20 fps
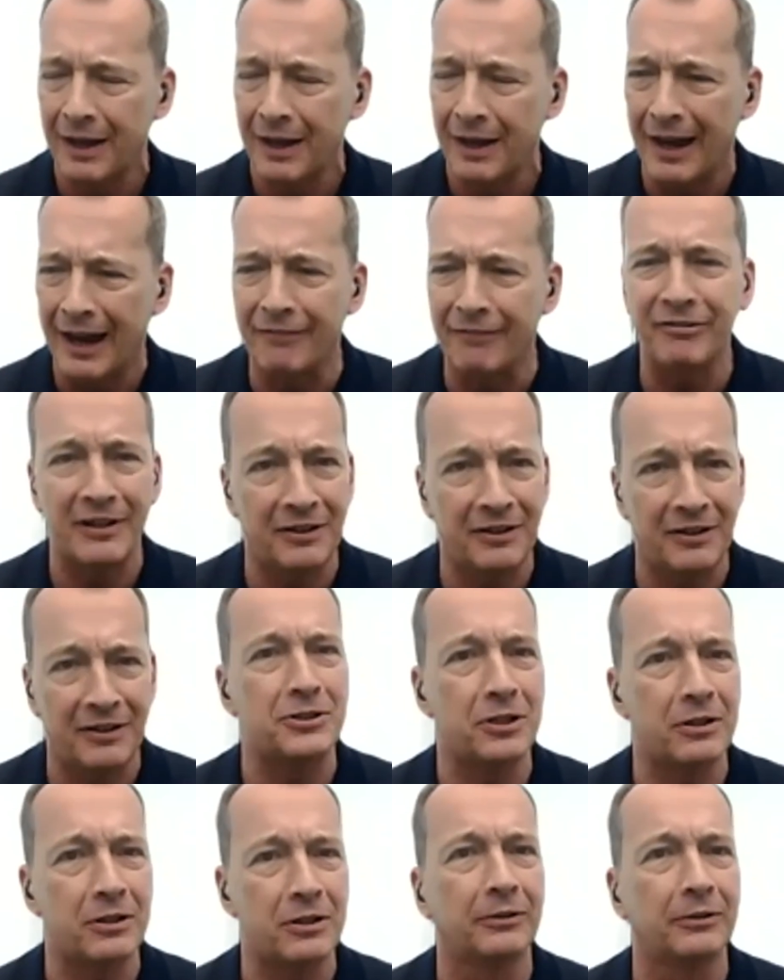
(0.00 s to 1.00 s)
Having
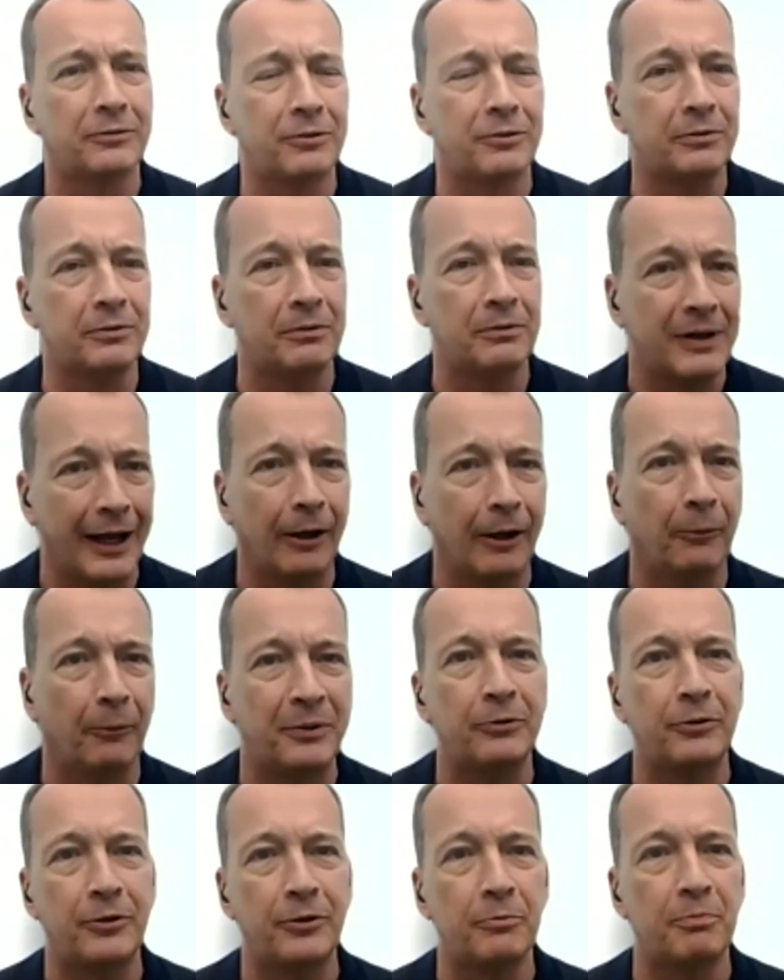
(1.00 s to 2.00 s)
digital to help you
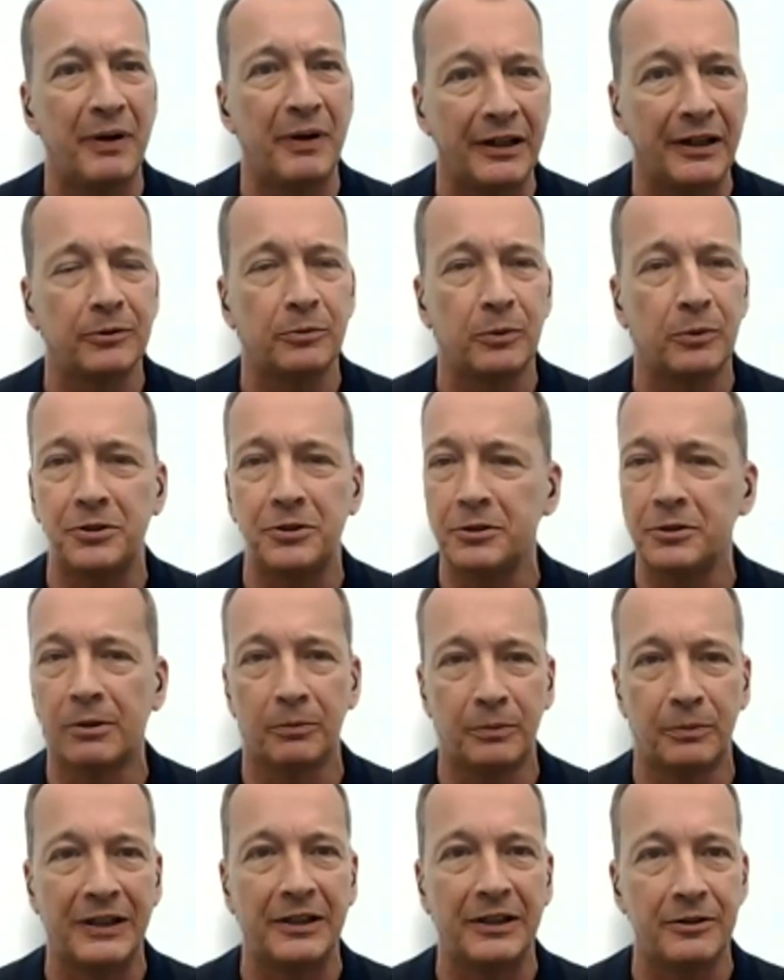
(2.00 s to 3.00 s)
do better what you
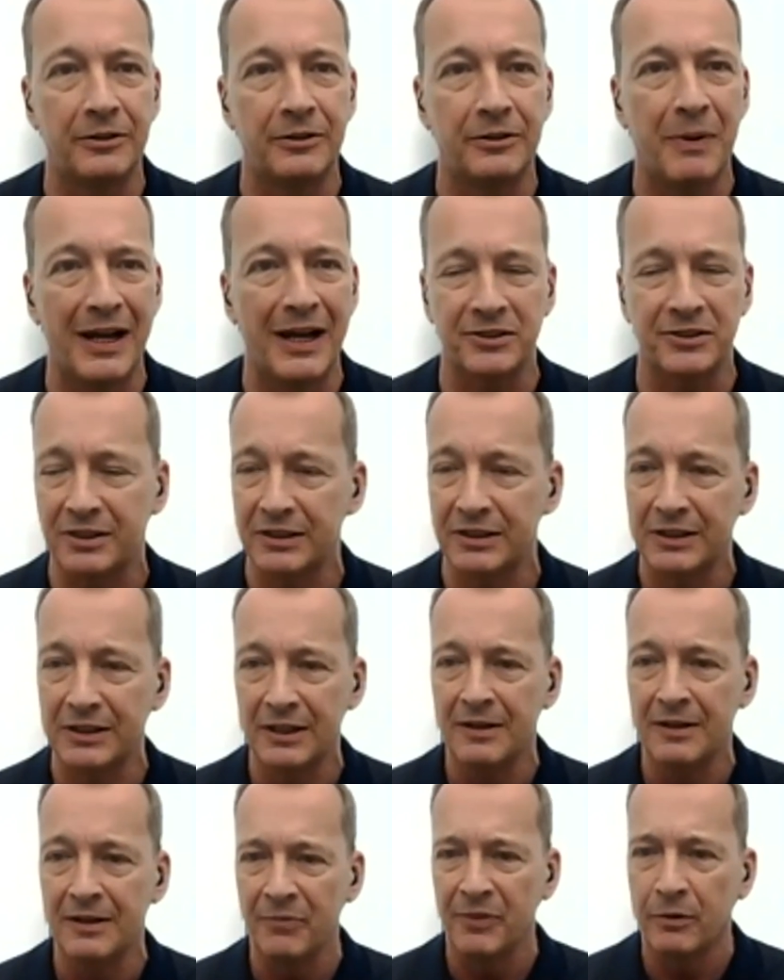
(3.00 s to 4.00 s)
already do best
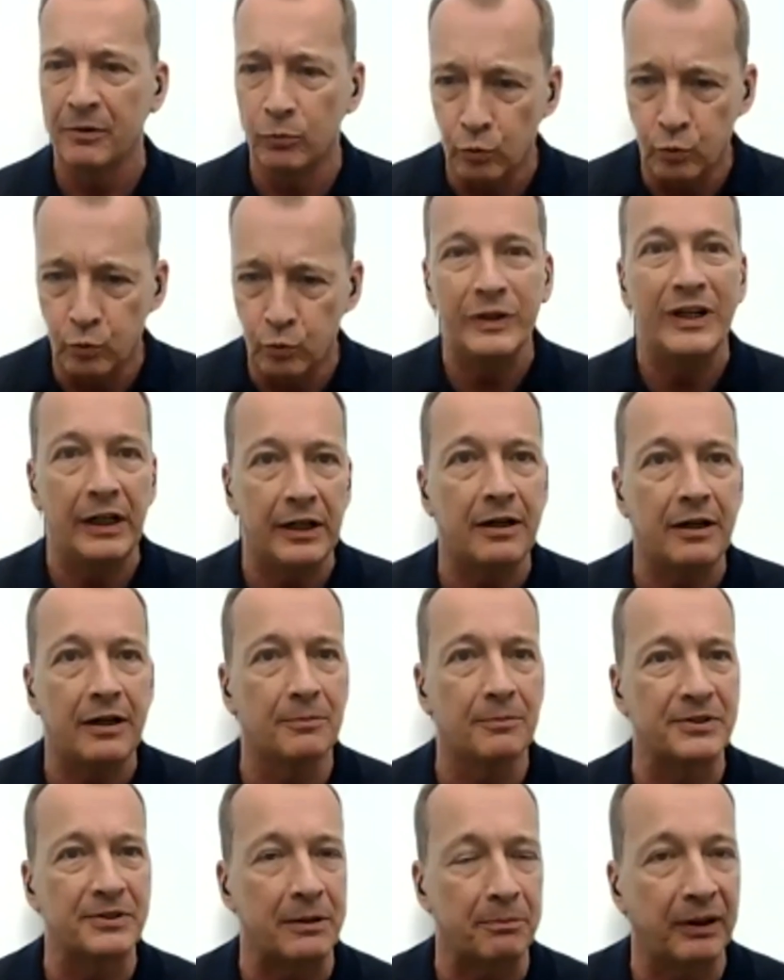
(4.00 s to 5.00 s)
really
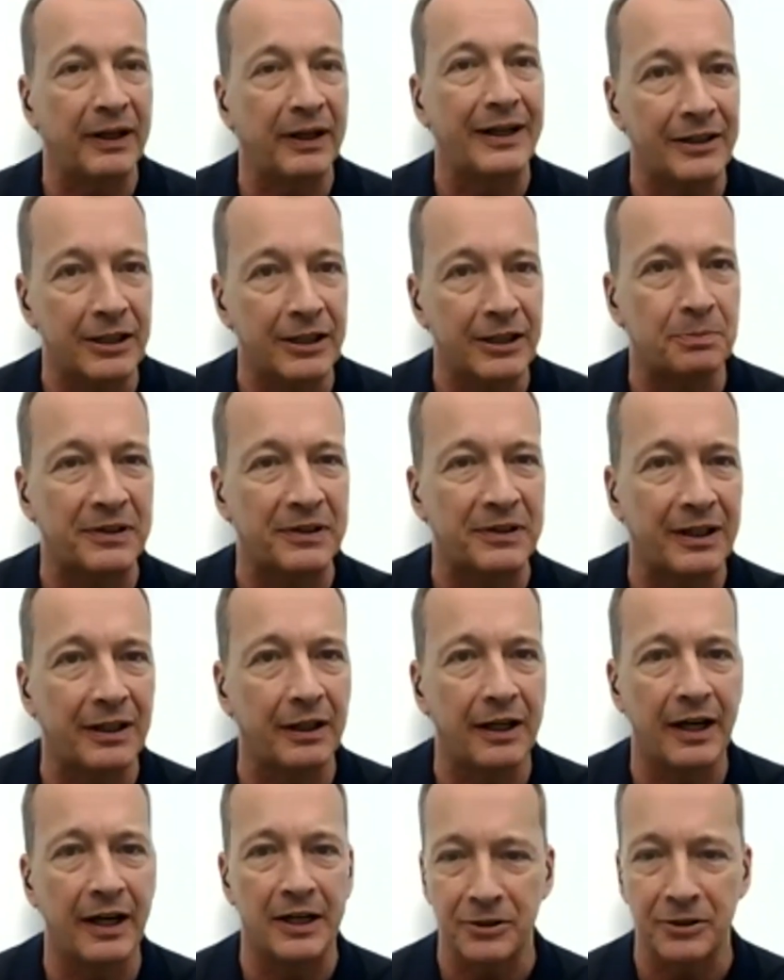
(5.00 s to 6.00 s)
comes at play in this particular
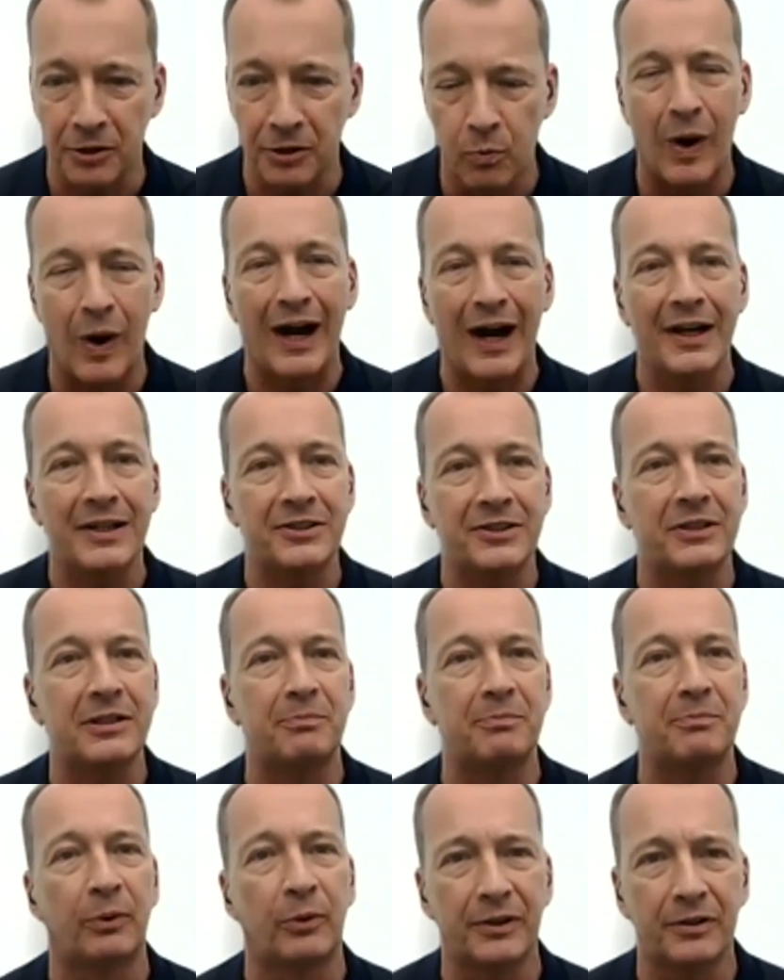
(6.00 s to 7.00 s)
case. So why is it
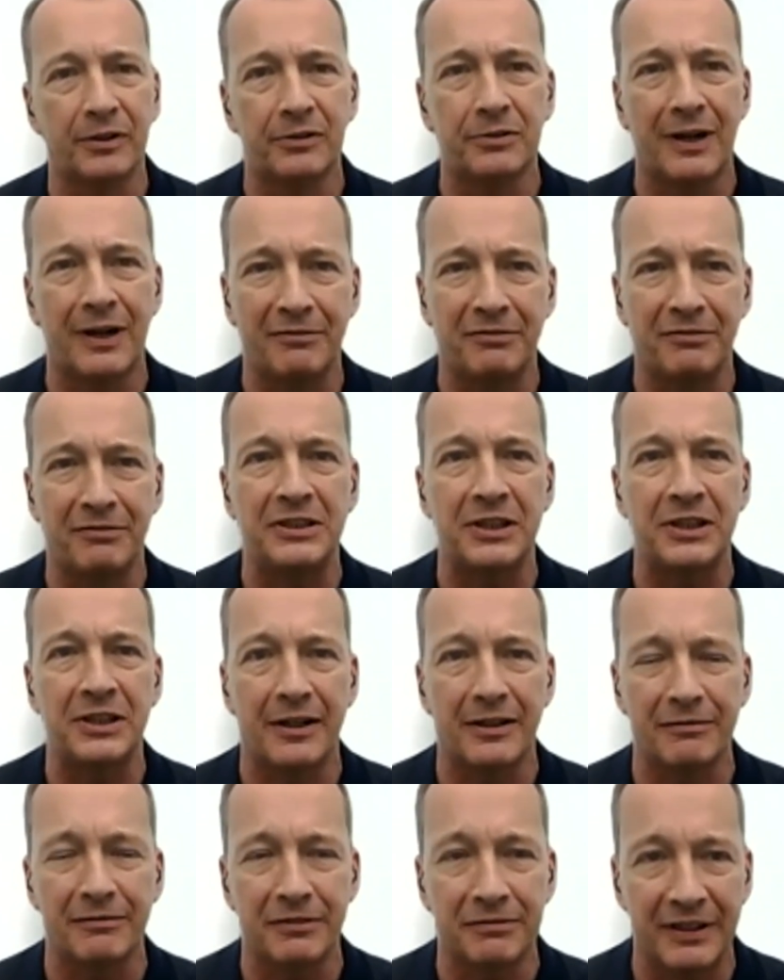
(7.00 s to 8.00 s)
important to have these kind
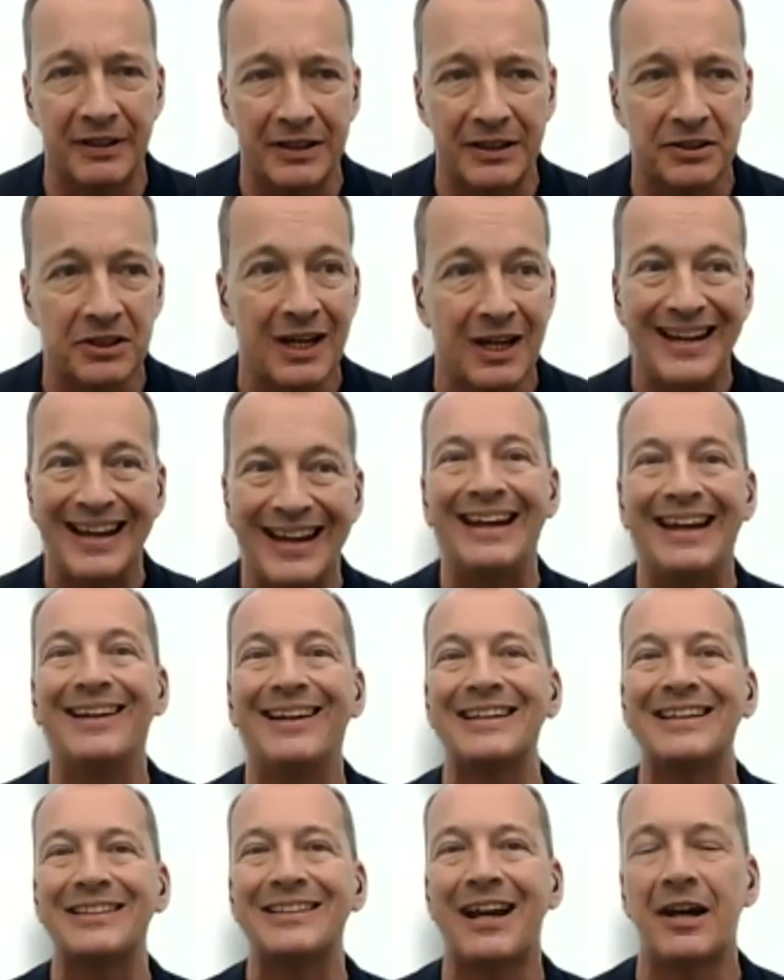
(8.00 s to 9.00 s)
of events in
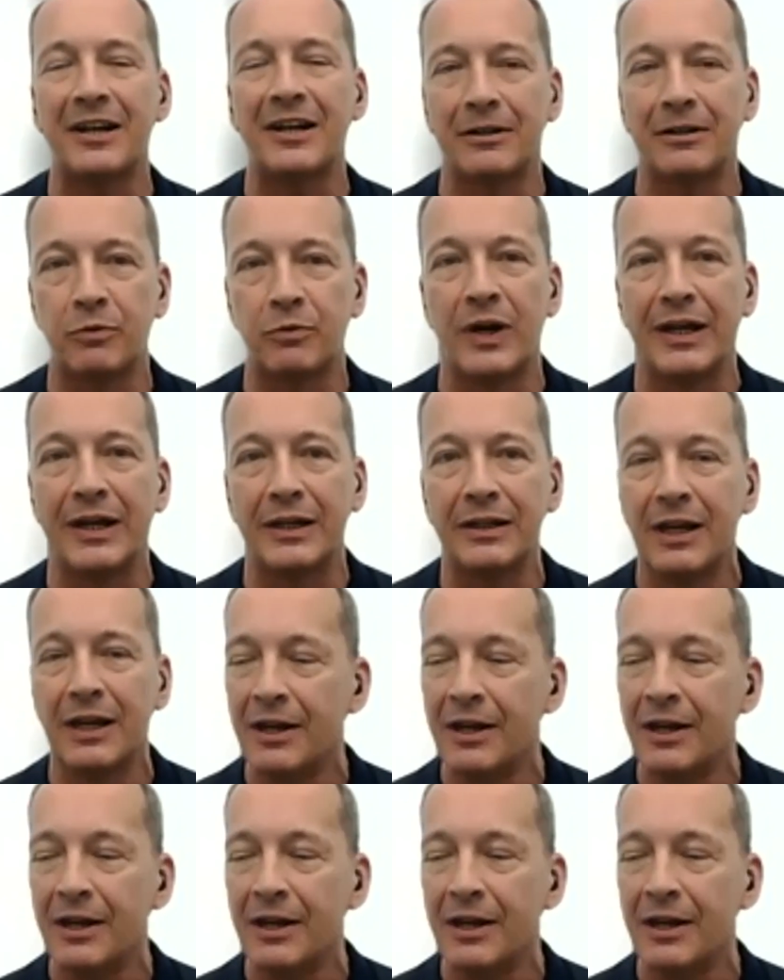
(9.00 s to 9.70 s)
this kind of way?